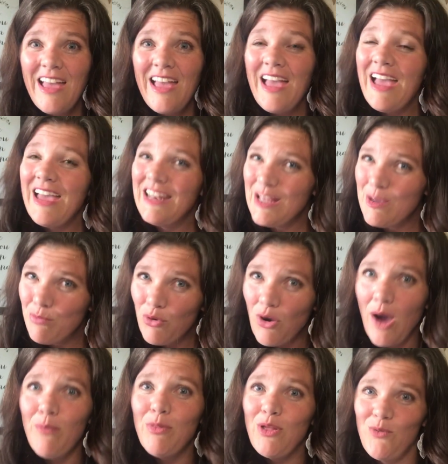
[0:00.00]
and he
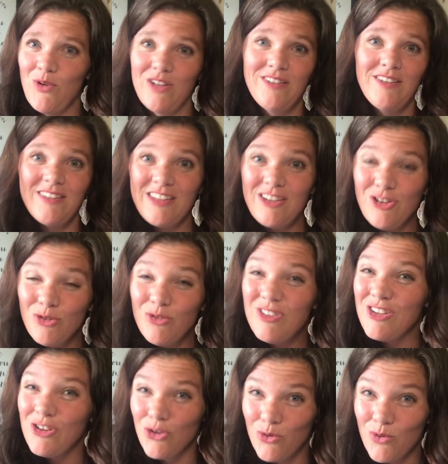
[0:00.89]
probably wants to use
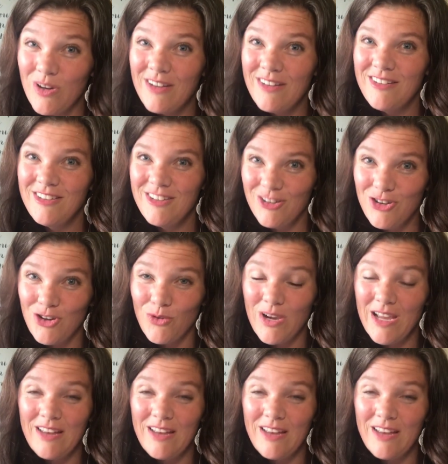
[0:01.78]
you to do it.